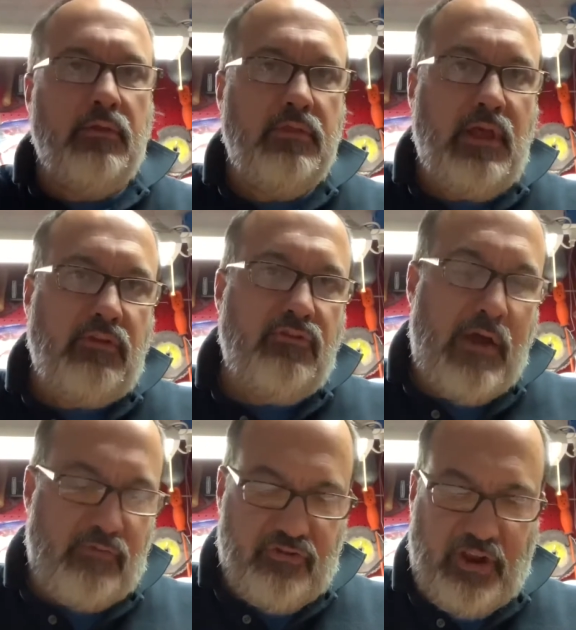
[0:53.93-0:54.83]
not that you have
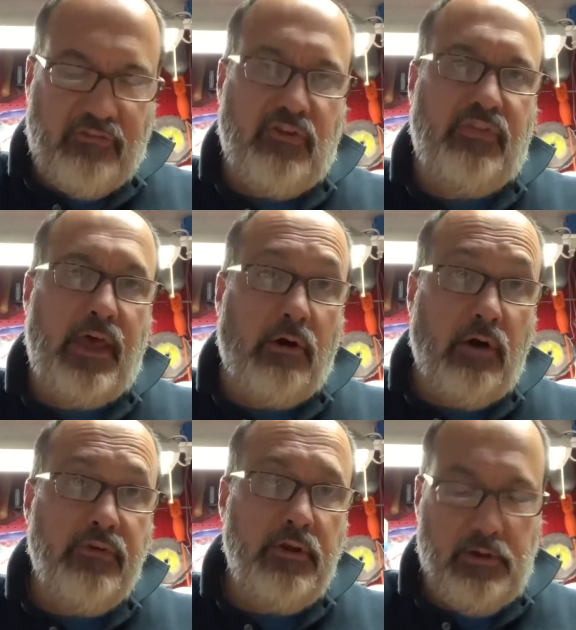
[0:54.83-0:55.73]
to change it that
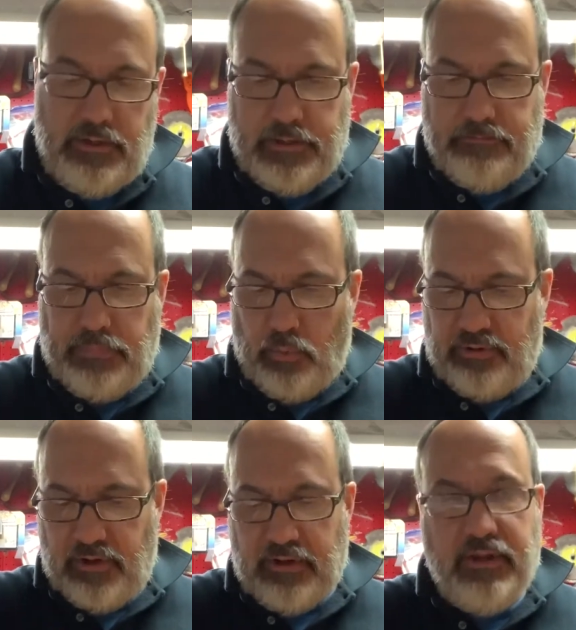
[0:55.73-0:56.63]
often, but when
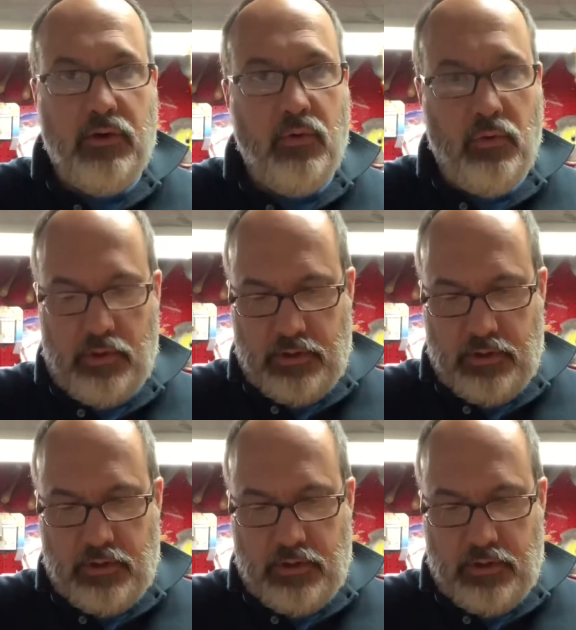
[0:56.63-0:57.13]
you do,